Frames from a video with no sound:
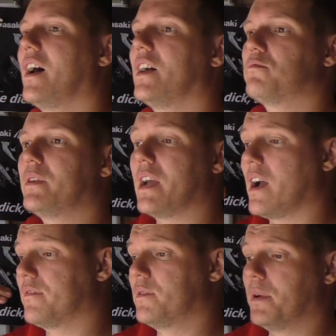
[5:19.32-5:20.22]
And we
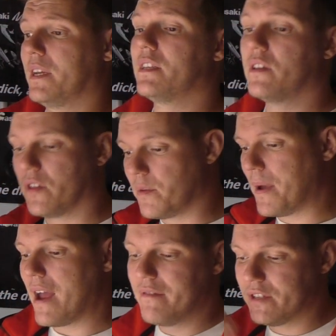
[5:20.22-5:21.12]
have to, the
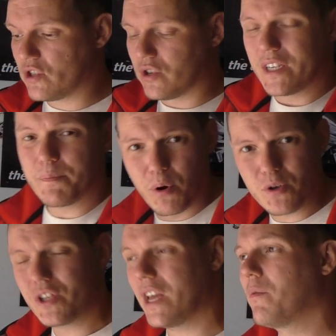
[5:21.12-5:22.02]
bearings are trying to
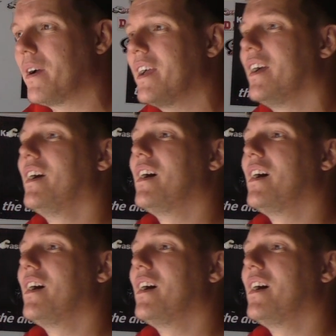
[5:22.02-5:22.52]
push their way.